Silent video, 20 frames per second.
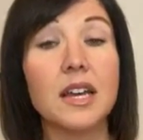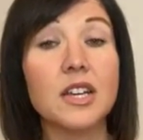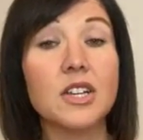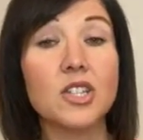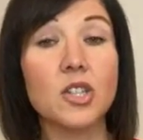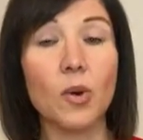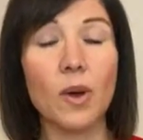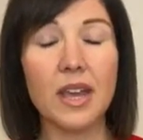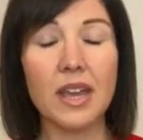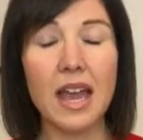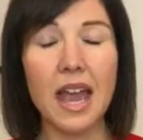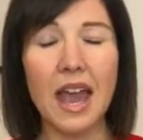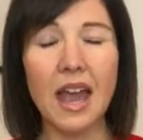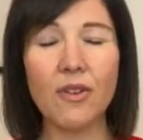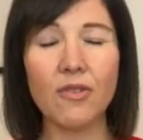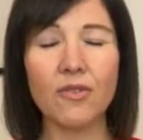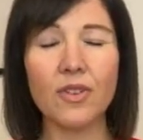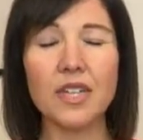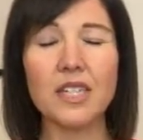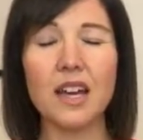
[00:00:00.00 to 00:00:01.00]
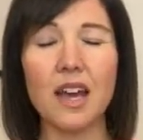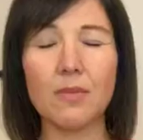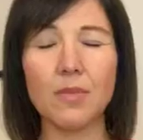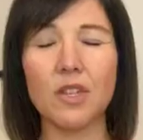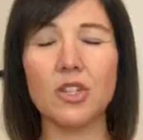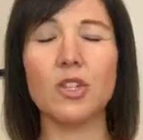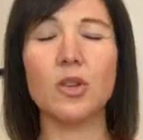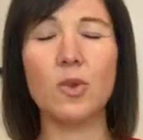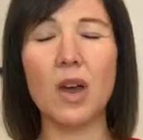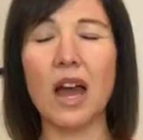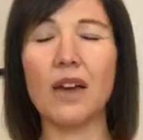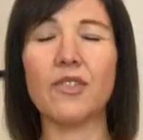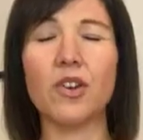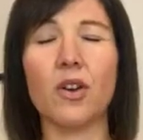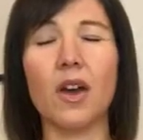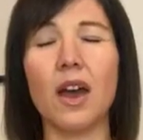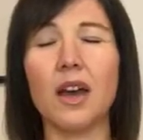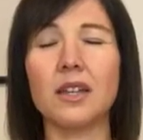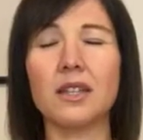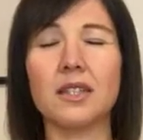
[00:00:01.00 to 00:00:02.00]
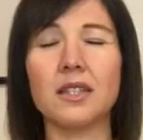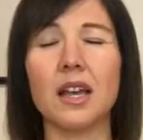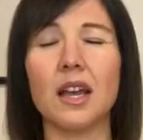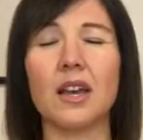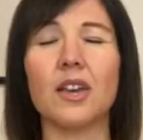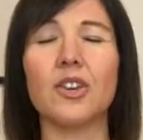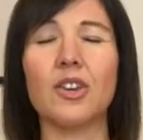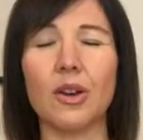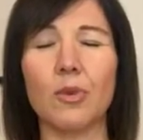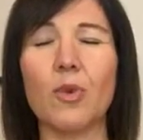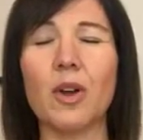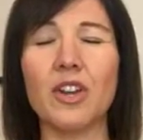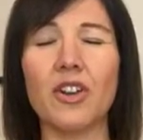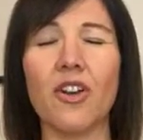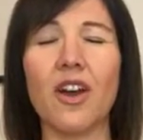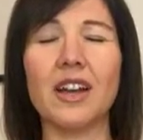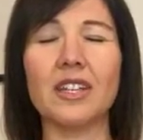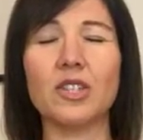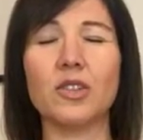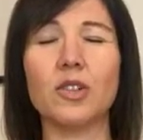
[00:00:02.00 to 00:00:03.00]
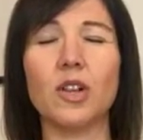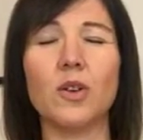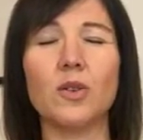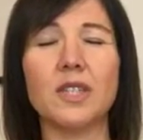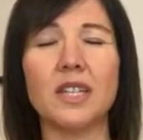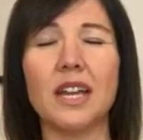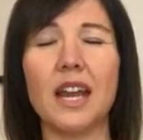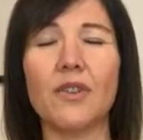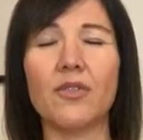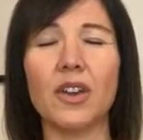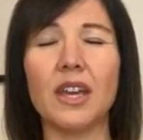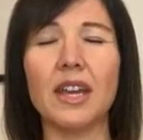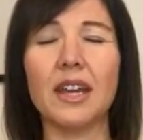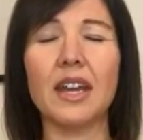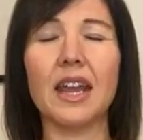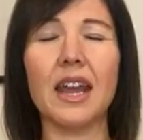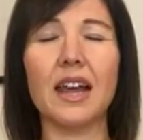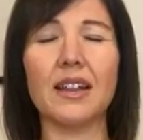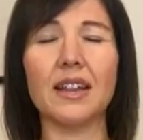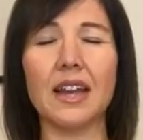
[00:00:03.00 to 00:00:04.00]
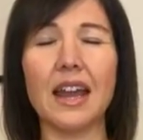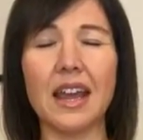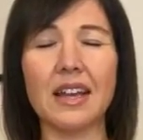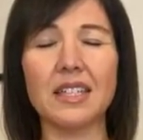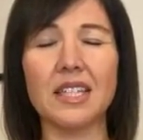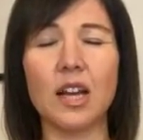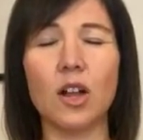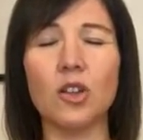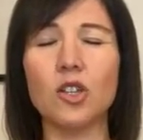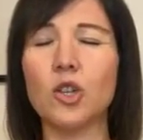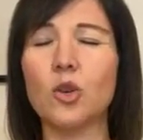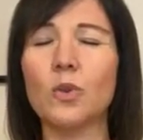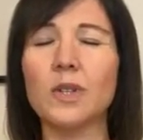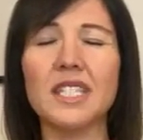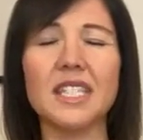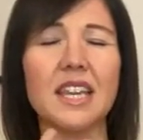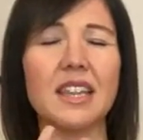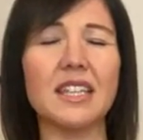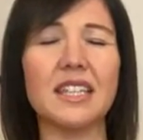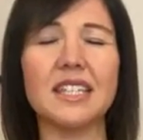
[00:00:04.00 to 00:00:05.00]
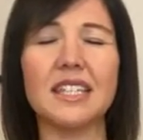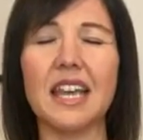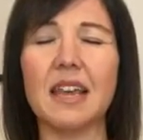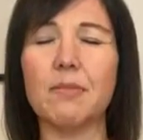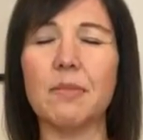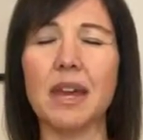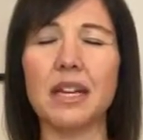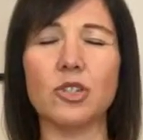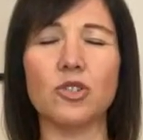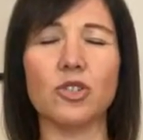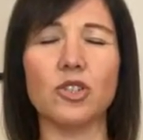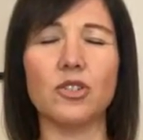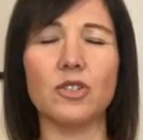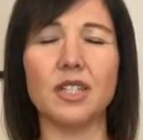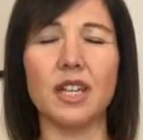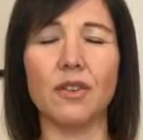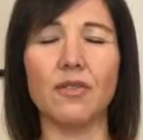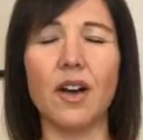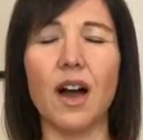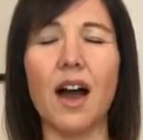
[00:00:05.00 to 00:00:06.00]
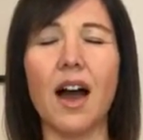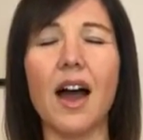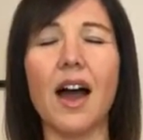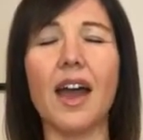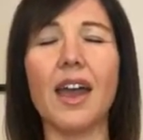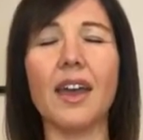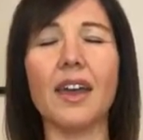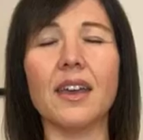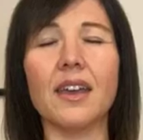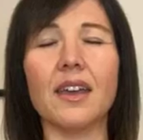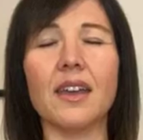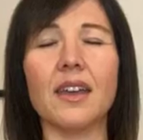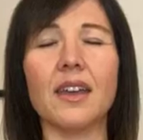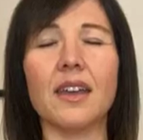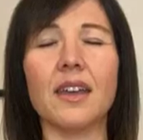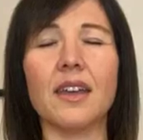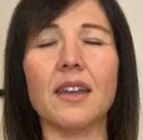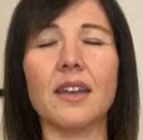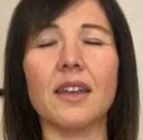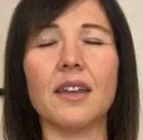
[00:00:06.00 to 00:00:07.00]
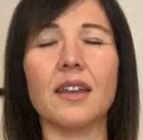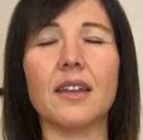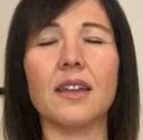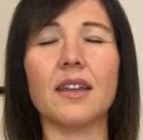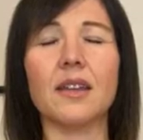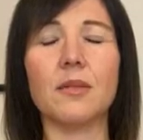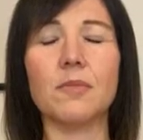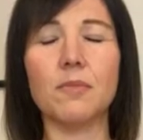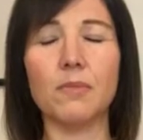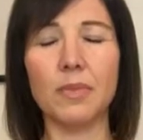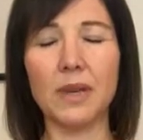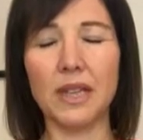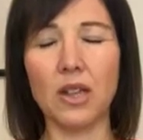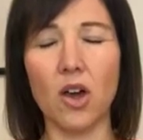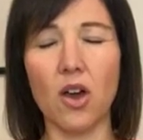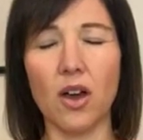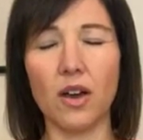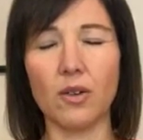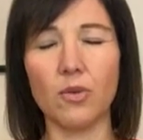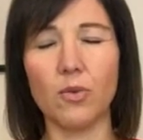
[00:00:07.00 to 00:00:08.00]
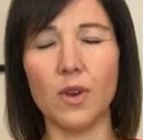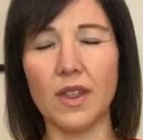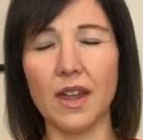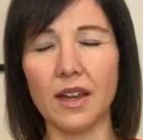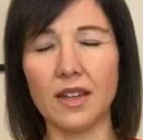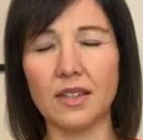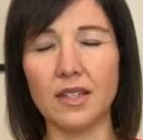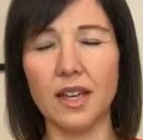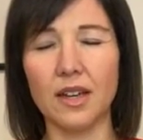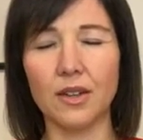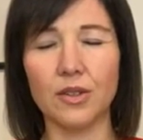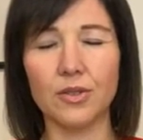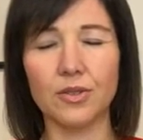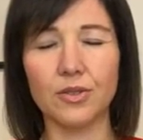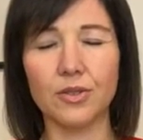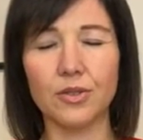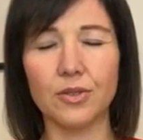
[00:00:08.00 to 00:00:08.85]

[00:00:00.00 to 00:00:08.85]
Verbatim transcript: So every time that you have your eyes, when your eyes are closed and every inhale and exhale, you would say the same mantra to yourself I be long with exhale.